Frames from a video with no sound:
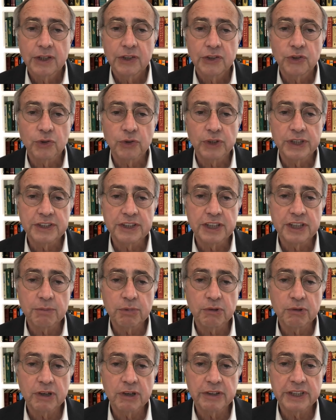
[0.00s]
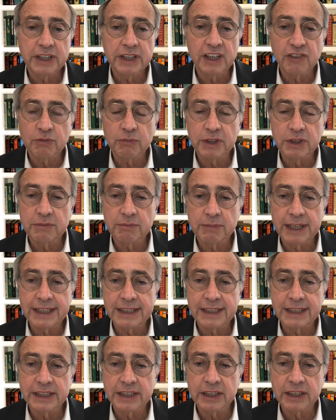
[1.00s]
During temporary
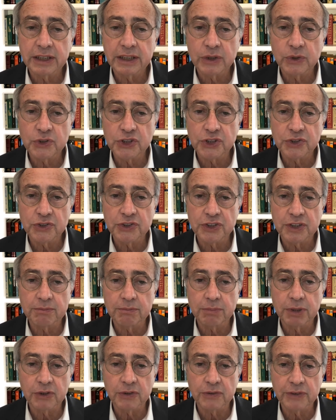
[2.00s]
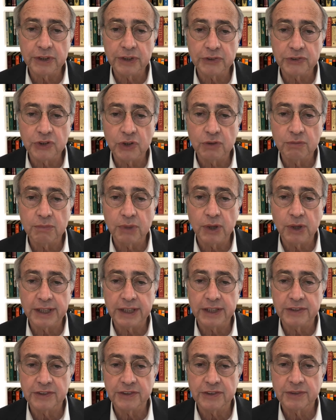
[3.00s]
government-mandated closures in Butterfield's home
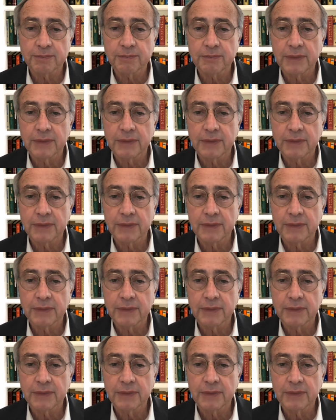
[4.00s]
markets,